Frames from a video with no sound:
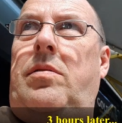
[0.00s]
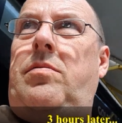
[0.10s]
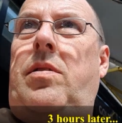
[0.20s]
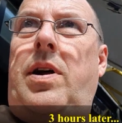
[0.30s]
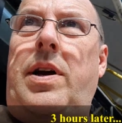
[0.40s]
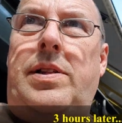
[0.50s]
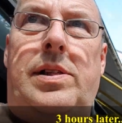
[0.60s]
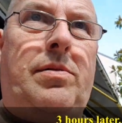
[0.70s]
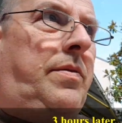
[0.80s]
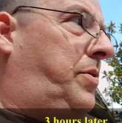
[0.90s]
Right,
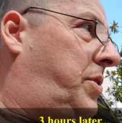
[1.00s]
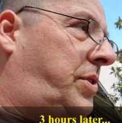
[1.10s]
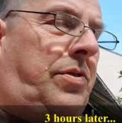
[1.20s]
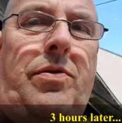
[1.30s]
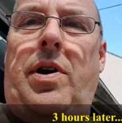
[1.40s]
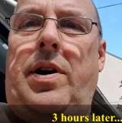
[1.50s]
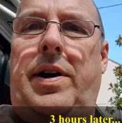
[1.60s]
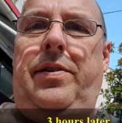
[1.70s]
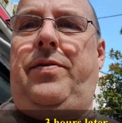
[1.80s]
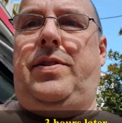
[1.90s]
so I've just
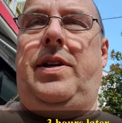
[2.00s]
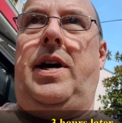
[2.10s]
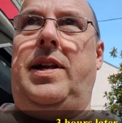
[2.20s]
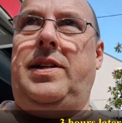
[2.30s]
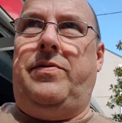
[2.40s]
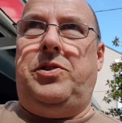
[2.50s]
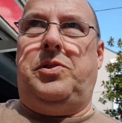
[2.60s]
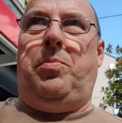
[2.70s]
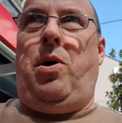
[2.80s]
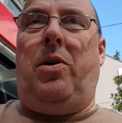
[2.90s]
arrived and I've
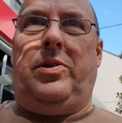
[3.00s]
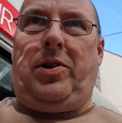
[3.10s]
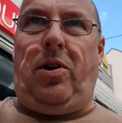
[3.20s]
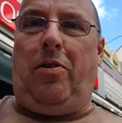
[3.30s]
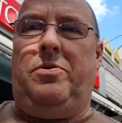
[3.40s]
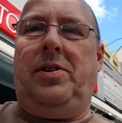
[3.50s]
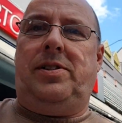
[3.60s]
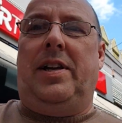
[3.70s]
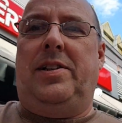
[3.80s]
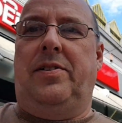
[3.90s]
just parked the car in the
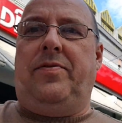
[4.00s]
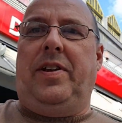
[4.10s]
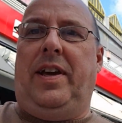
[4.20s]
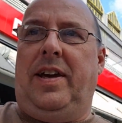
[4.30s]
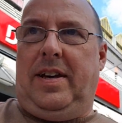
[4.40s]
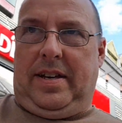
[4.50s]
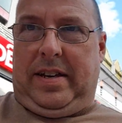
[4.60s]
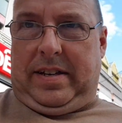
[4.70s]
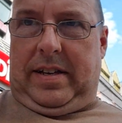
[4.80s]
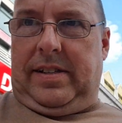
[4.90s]
centre of the
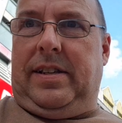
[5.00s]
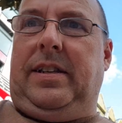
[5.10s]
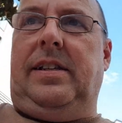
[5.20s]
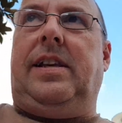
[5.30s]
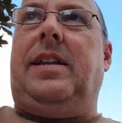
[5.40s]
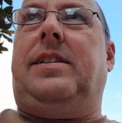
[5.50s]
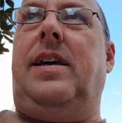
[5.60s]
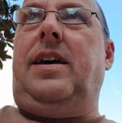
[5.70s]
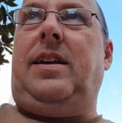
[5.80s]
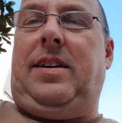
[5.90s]
city
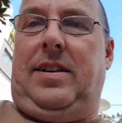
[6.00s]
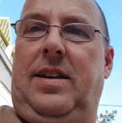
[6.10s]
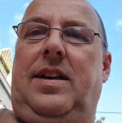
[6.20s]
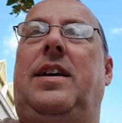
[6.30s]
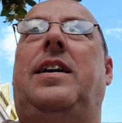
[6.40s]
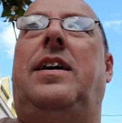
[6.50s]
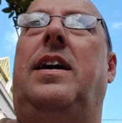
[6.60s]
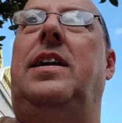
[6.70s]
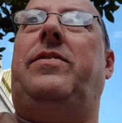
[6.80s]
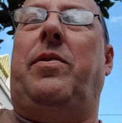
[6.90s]
centre,
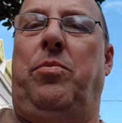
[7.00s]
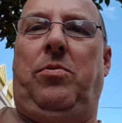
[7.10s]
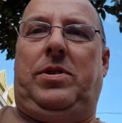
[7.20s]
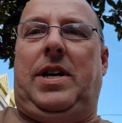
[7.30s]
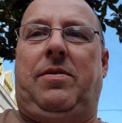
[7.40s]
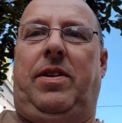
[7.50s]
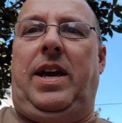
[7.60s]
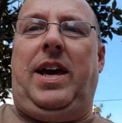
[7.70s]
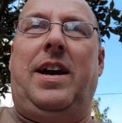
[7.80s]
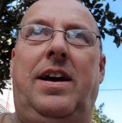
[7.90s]
and if I walk down
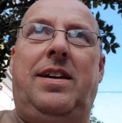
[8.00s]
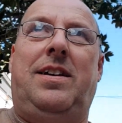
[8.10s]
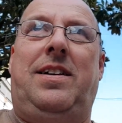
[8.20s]
here,